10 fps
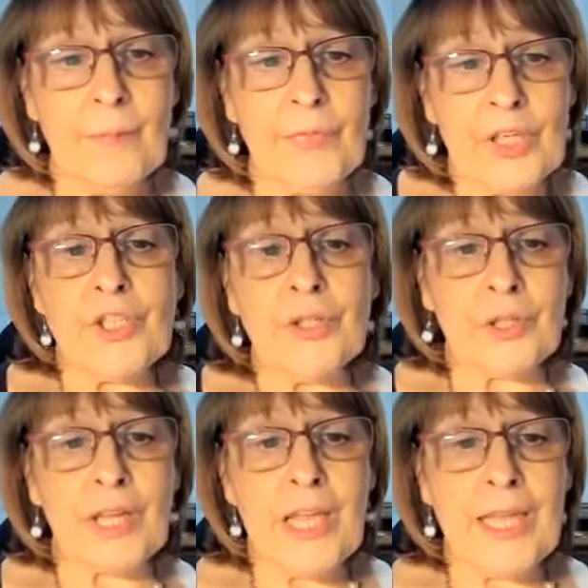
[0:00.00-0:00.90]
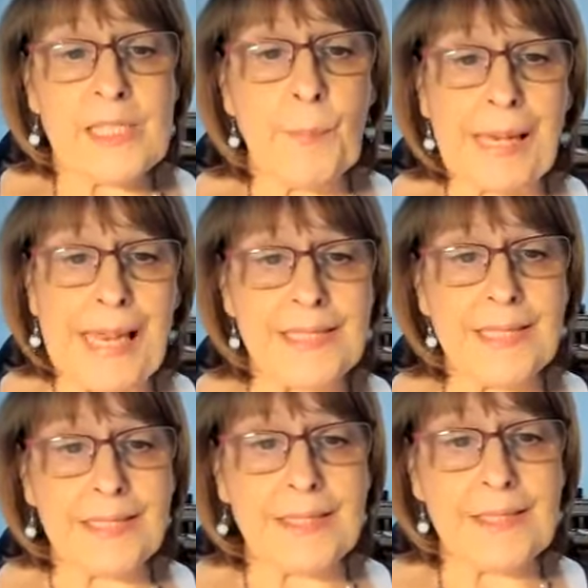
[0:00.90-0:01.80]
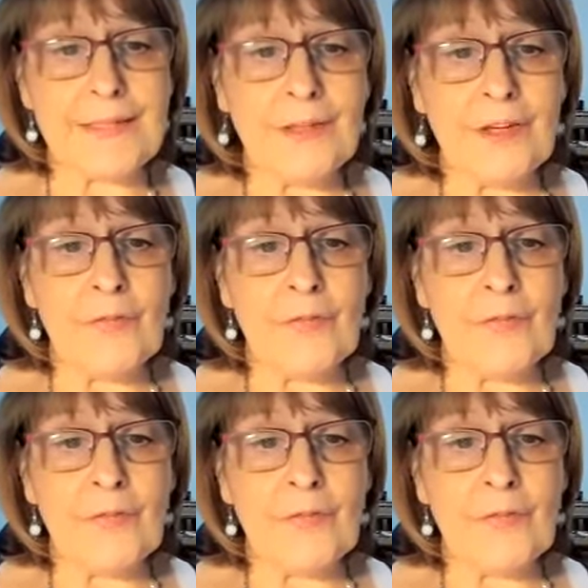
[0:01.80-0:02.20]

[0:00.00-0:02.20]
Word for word: They took his blessings